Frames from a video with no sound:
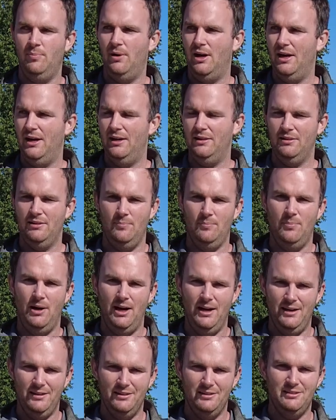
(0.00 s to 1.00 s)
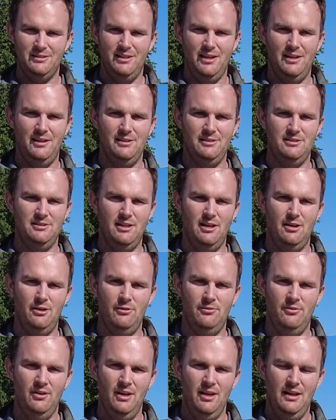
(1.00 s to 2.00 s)
buying the stain
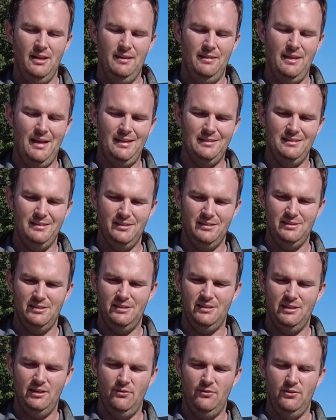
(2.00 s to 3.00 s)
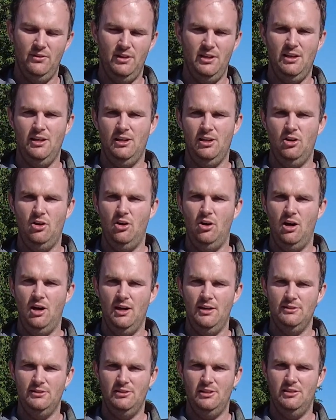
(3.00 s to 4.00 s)
itself, that's a significant
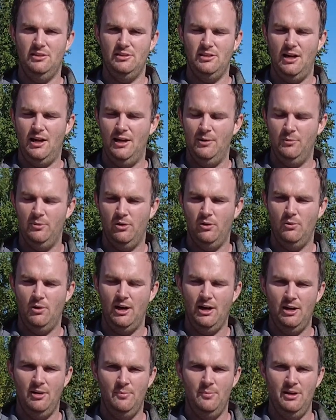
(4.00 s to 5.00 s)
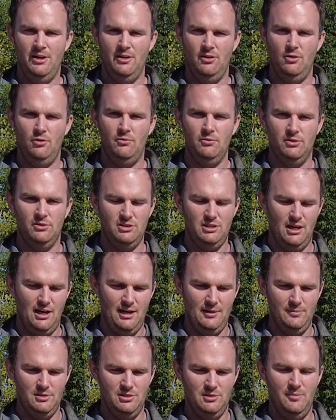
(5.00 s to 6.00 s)
cost and time requirement over
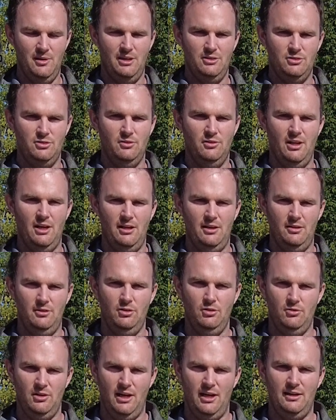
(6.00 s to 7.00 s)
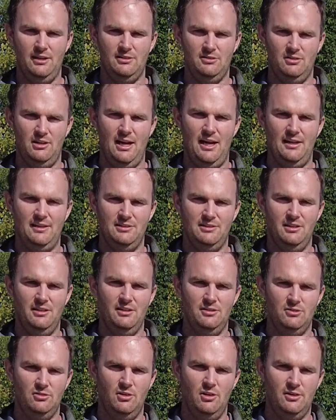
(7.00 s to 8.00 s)
time to make sure that your deck is
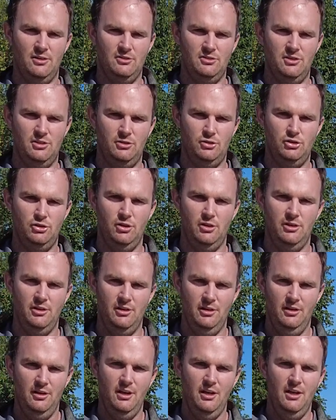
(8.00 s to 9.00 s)
lasting as long as it should.